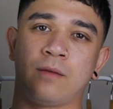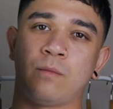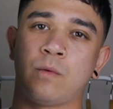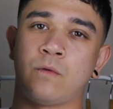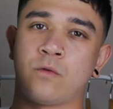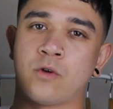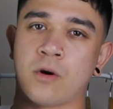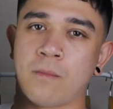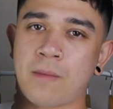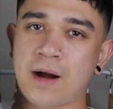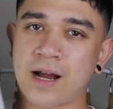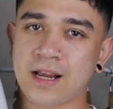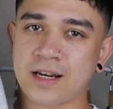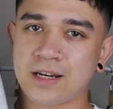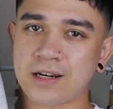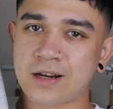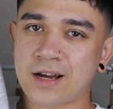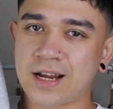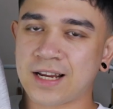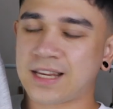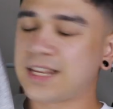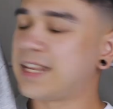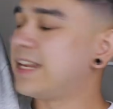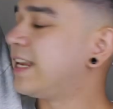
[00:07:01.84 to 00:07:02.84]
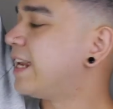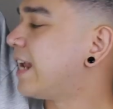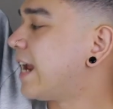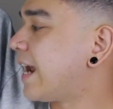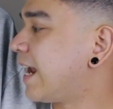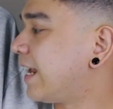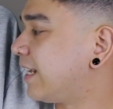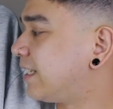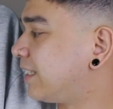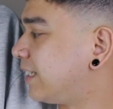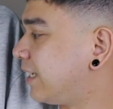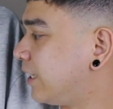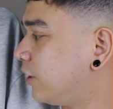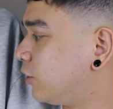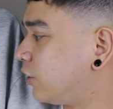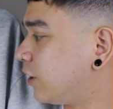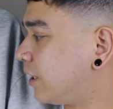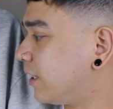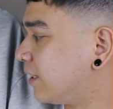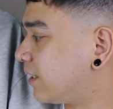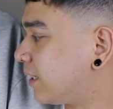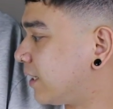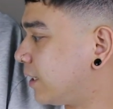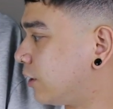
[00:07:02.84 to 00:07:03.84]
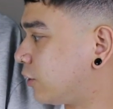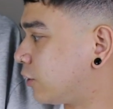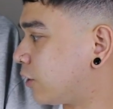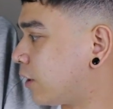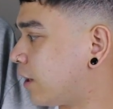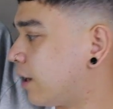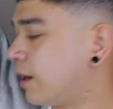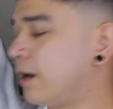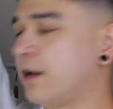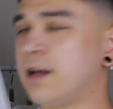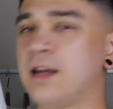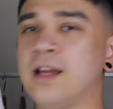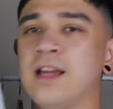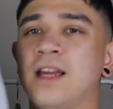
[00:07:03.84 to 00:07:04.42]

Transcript: We've got my Nike ACG t-shirt.